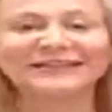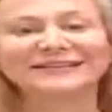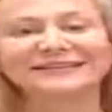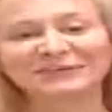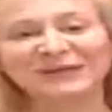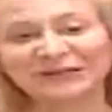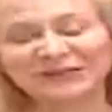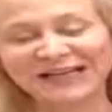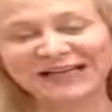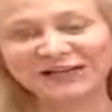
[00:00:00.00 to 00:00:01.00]
sometimes
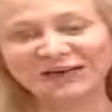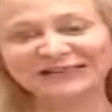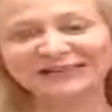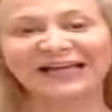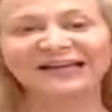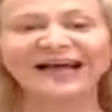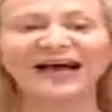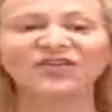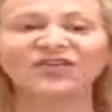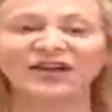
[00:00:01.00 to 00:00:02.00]
incorrect, and the
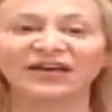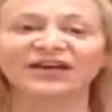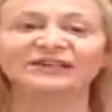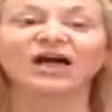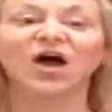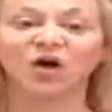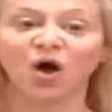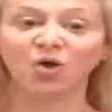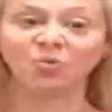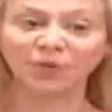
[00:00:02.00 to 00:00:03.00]
other thing is
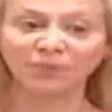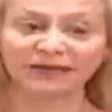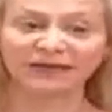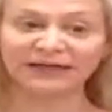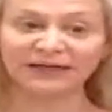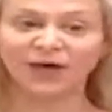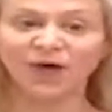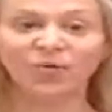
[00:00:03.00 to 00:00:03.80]
comorbidity,